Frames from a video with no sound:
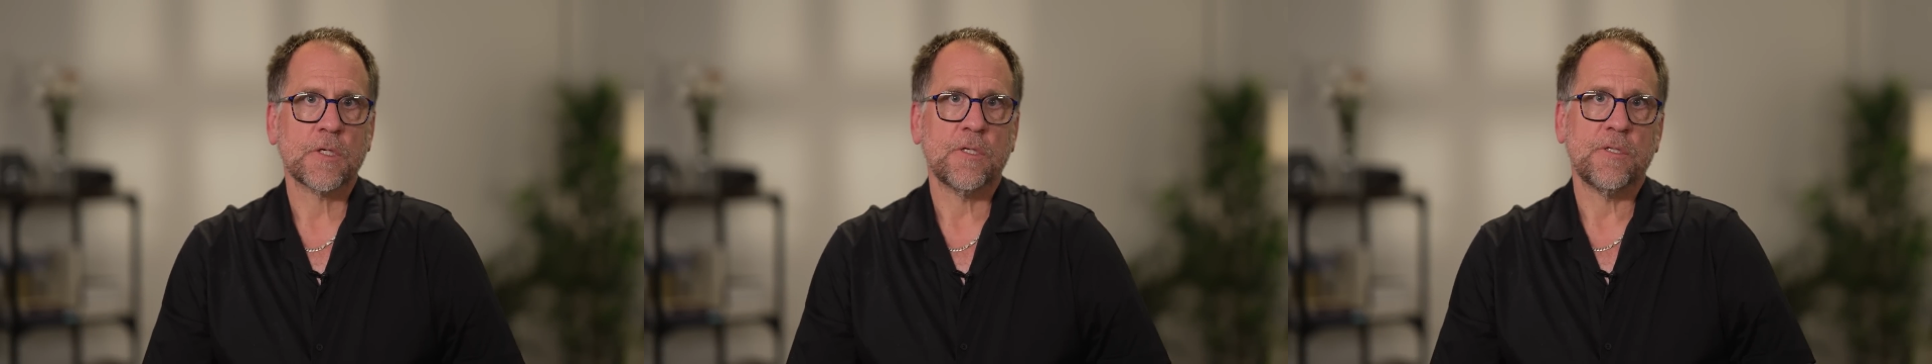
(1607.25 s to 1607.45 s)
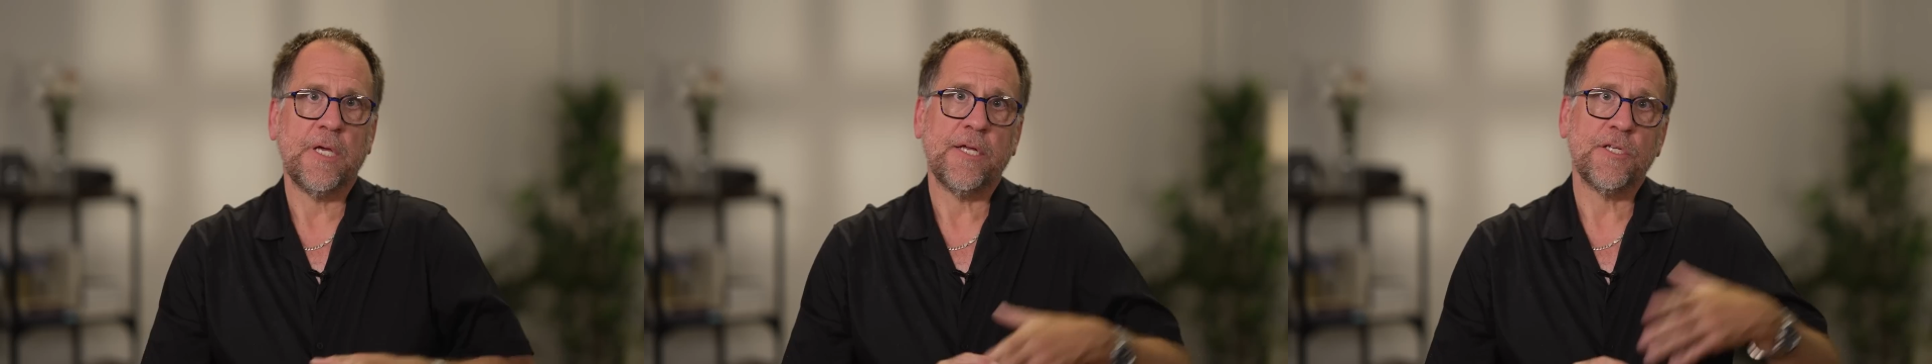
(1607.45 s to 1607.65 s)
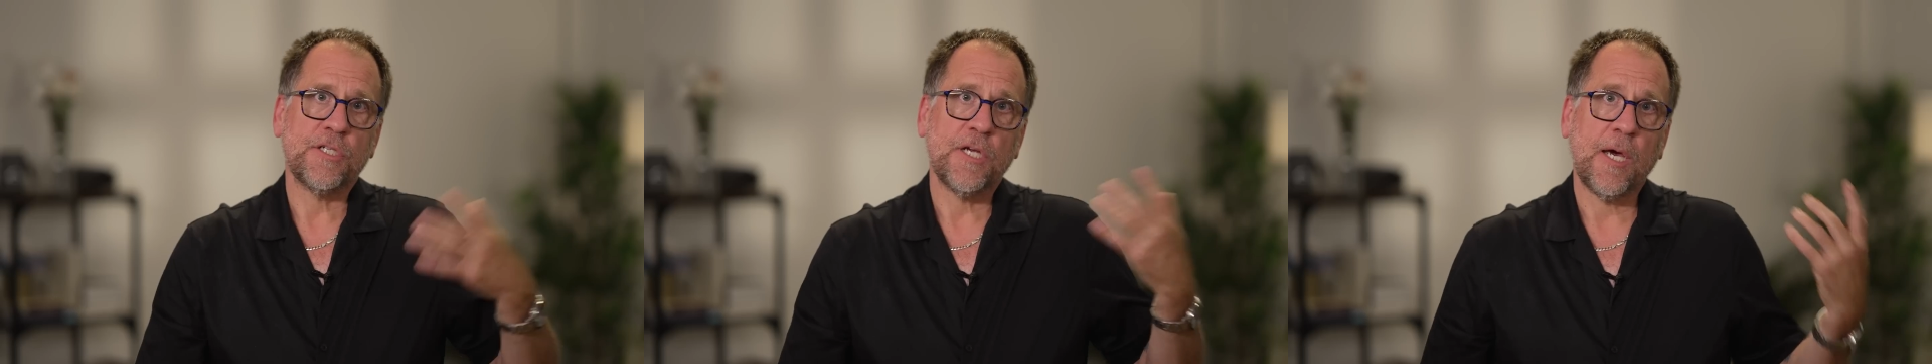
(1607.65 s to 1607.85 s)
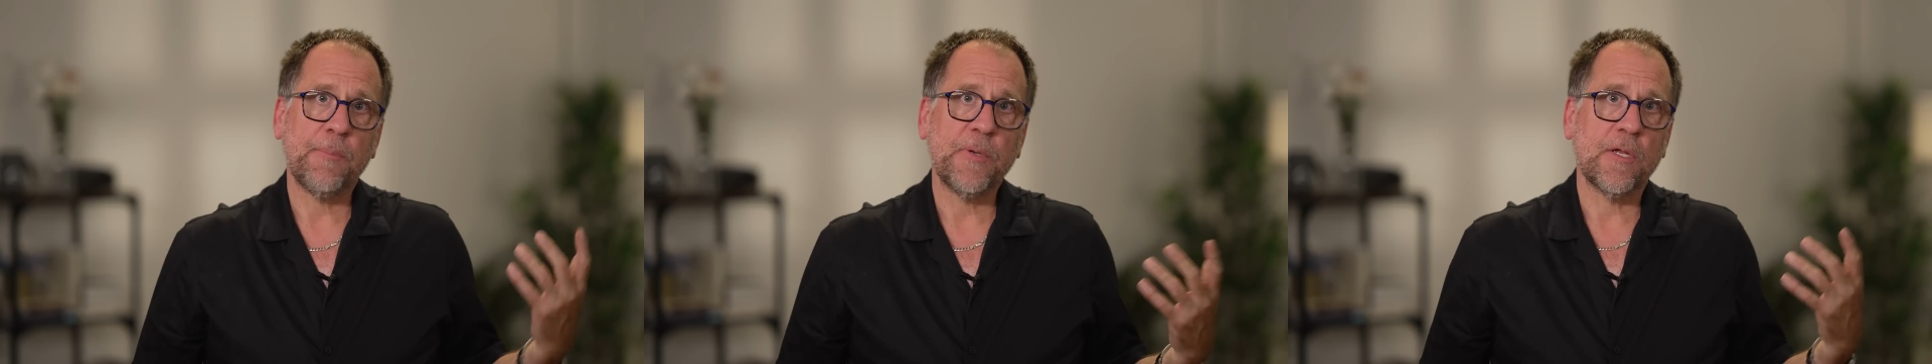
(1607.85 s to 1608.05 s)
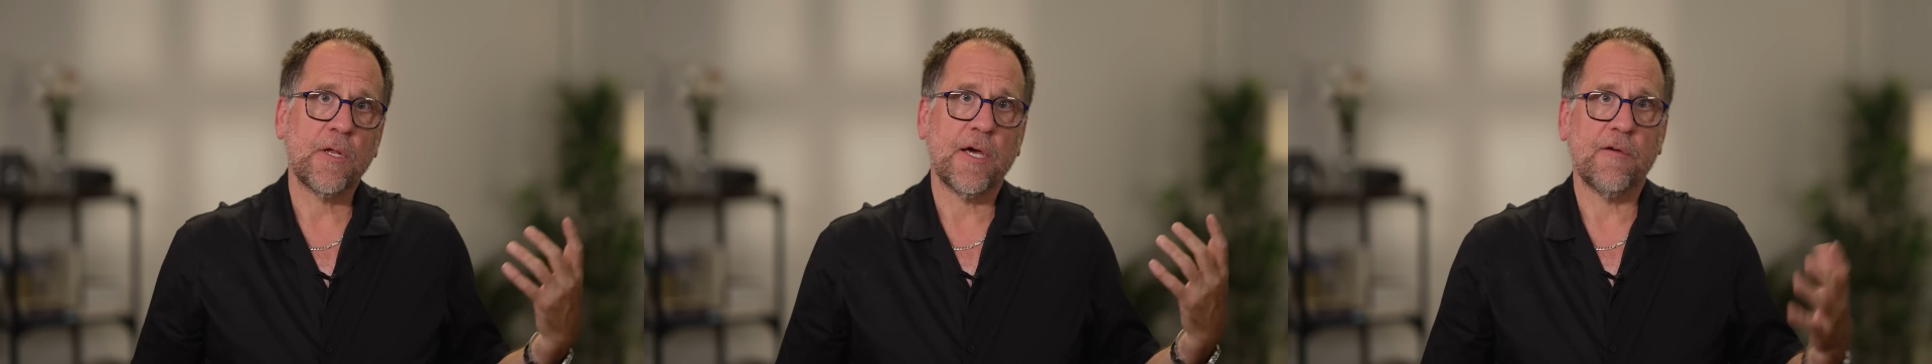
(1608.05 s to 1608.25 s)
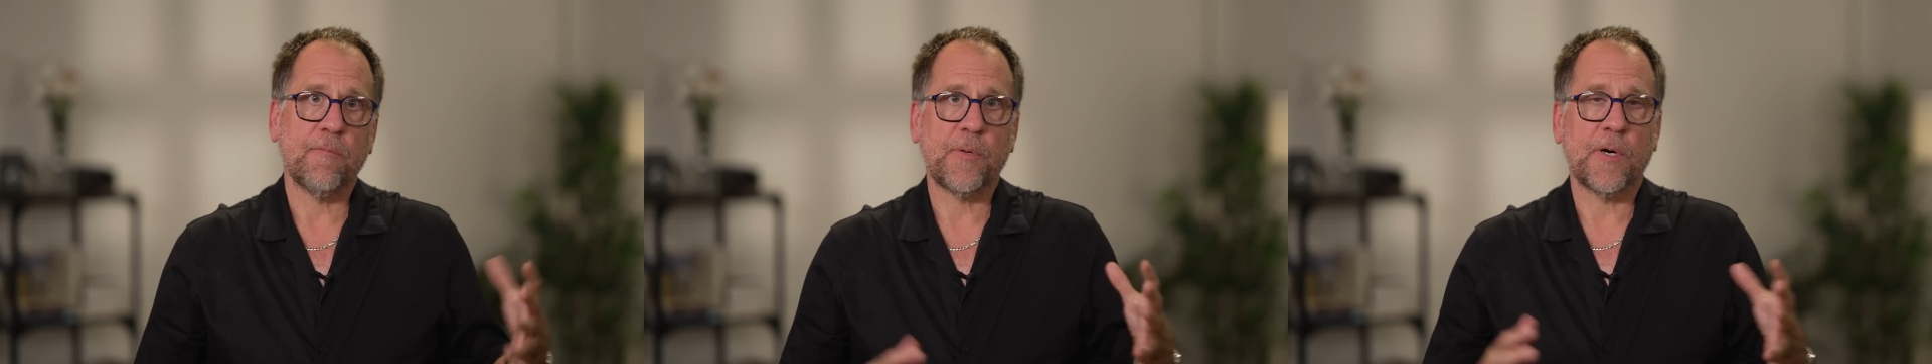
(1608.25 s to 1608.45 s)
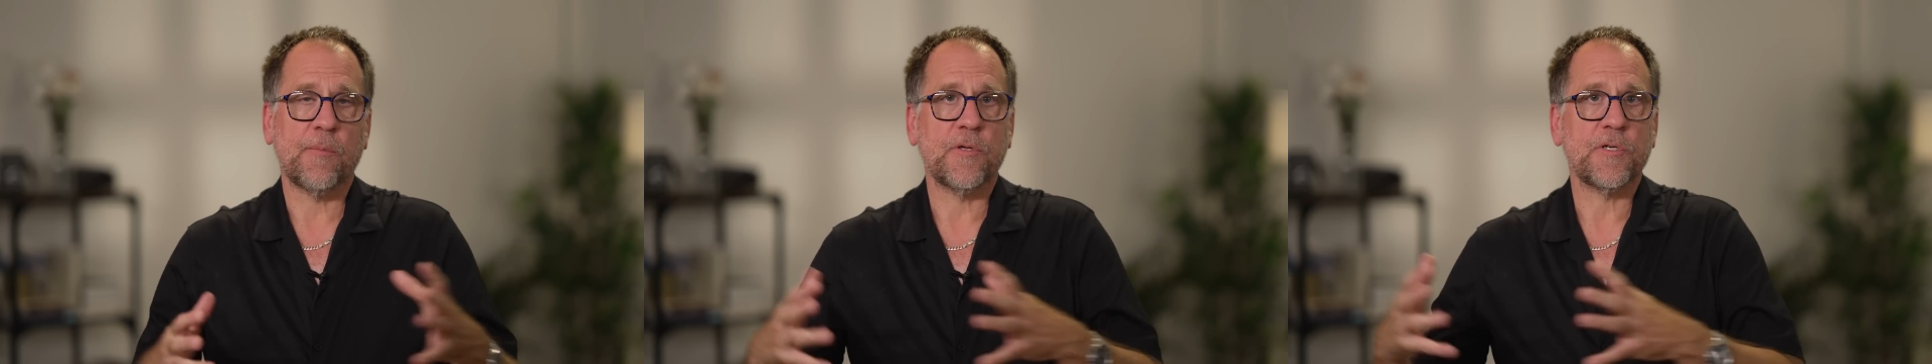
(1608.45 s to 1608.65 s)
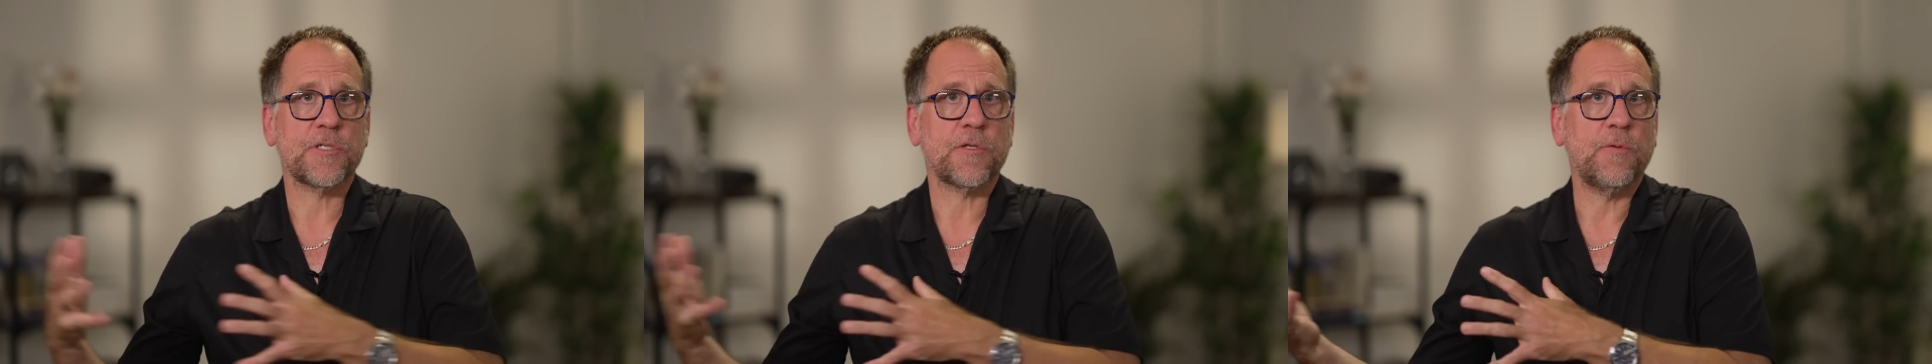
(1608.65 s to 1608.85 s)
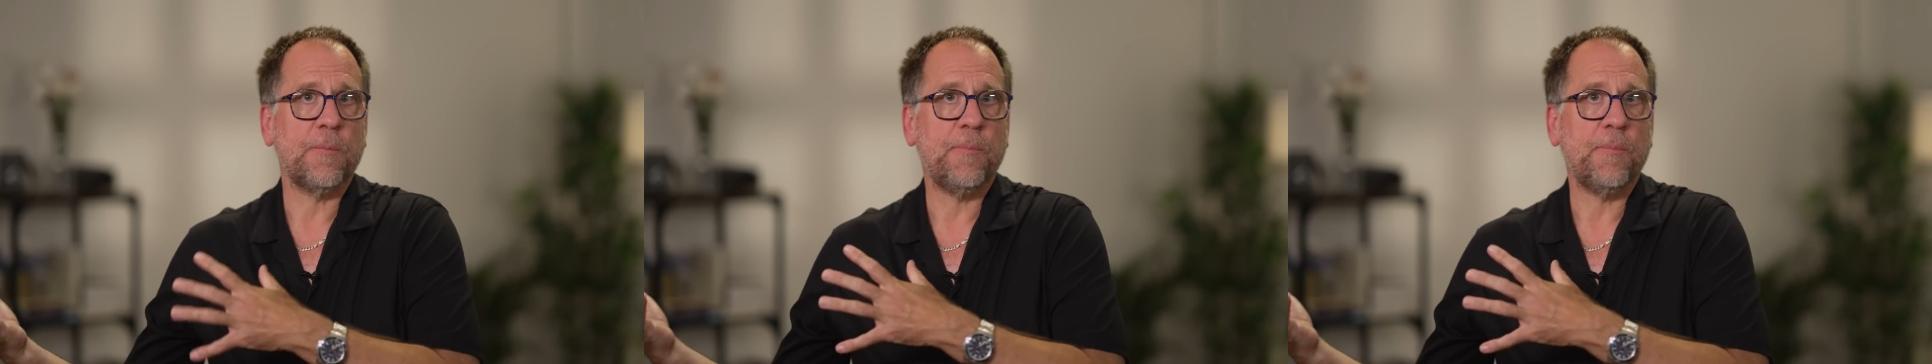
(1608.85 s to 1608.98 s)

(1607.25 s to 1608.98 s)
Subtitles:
Dan Chiappi and I have published 3